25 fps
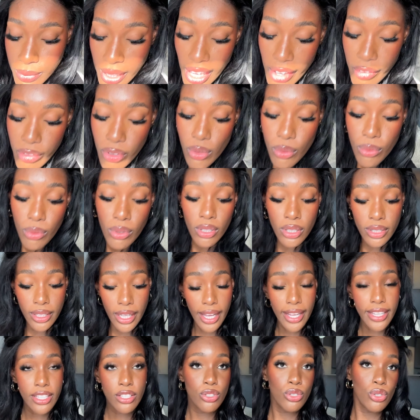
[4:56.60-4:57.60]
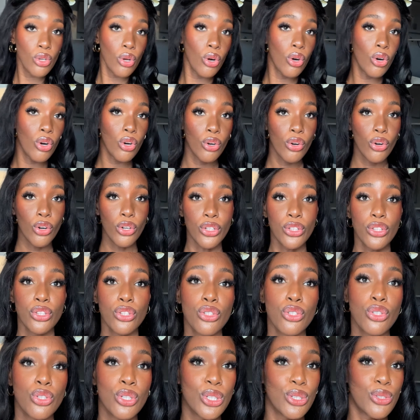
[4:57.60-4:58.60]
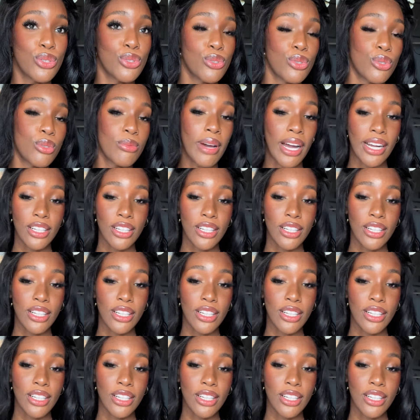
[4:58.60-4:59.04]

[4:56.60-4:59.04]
Everyone I saw on YouTube